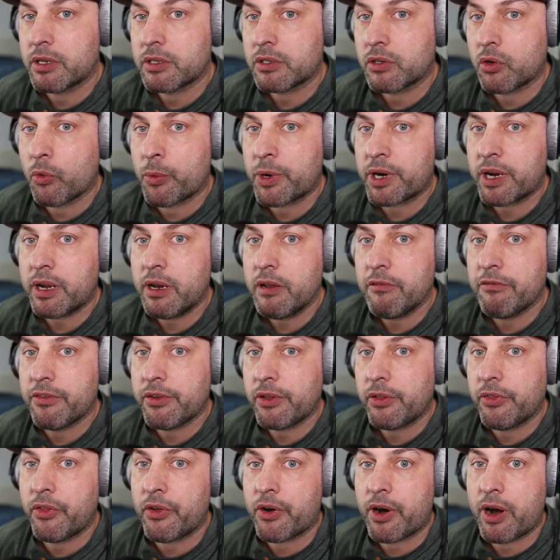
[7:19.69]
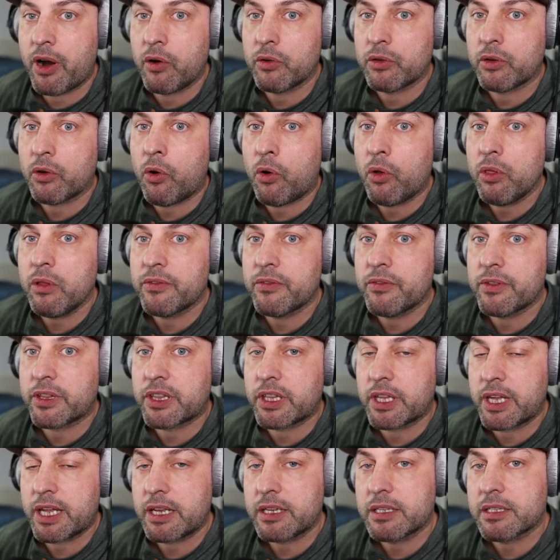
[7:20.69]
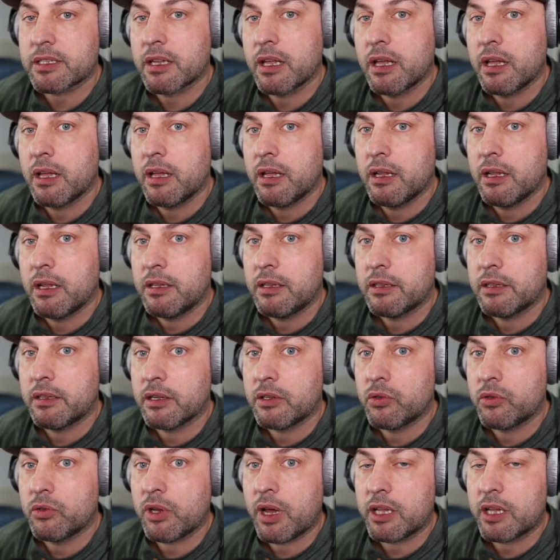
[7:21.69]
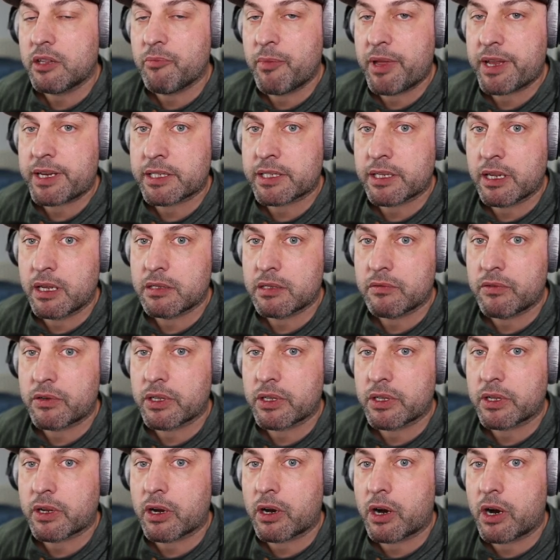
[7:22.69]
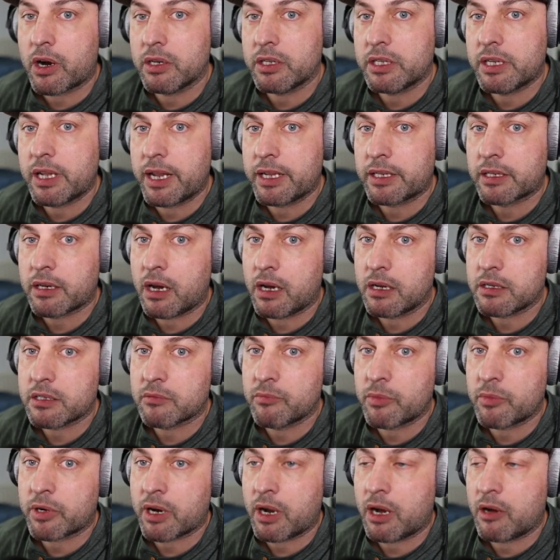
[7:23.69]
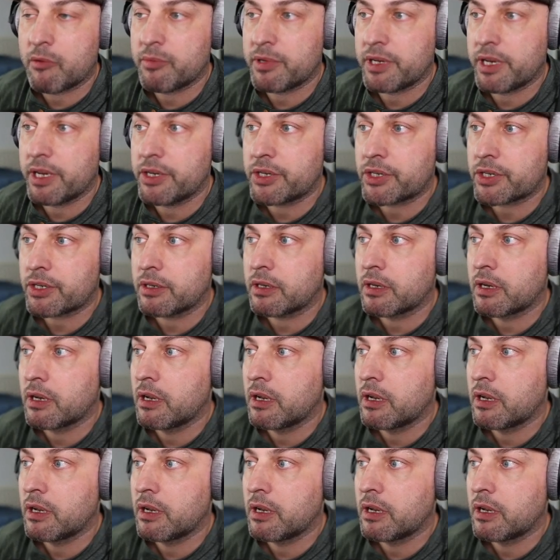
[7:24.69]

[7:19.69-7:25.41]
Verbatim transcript: So we're going to filter out all of the things that do not make sense for the current date customer combination.